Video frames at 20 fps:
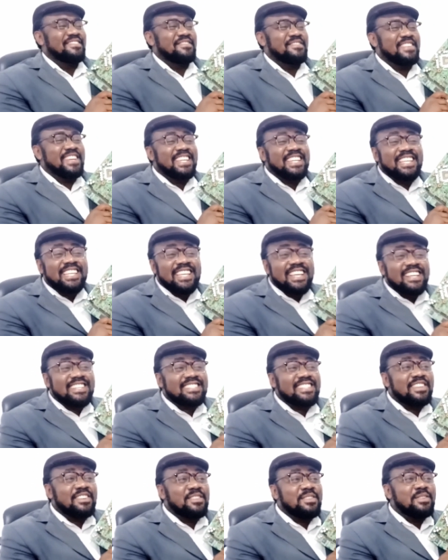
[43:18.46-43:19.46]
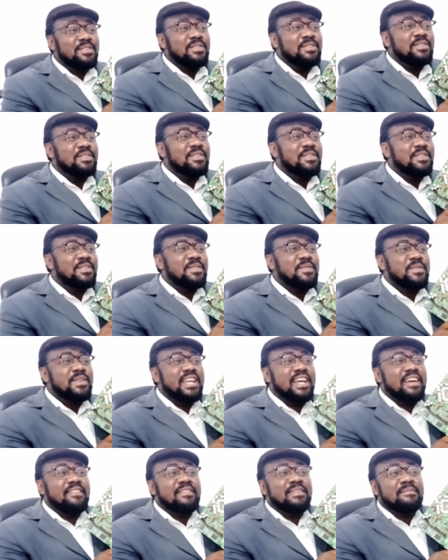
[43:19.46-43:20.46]
Many years ago, we
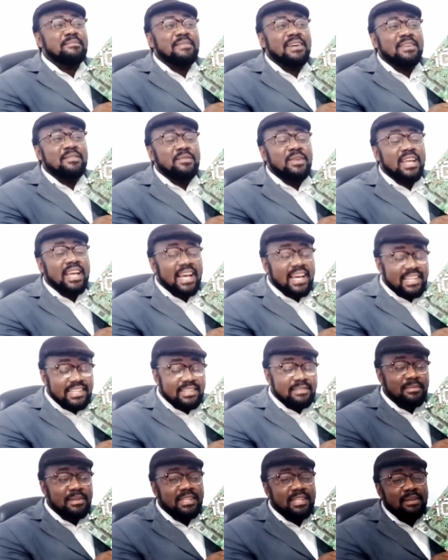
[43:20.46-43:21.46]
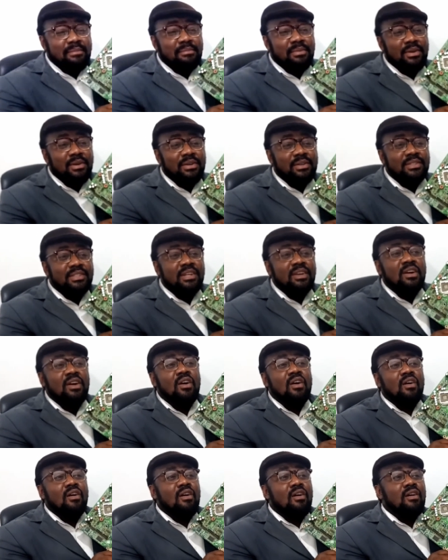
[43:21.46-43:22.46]
had a motherboard
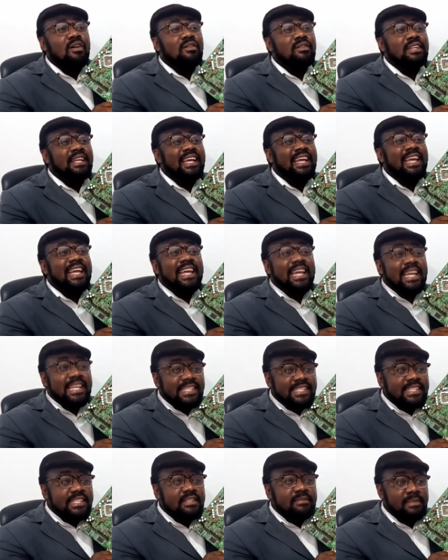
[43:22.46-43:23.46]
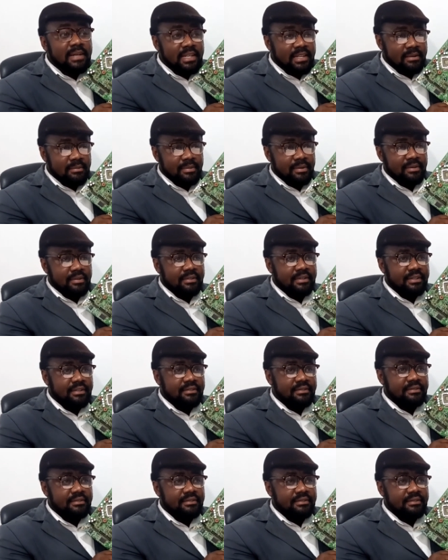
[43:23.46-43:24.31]
called the AT motherboard.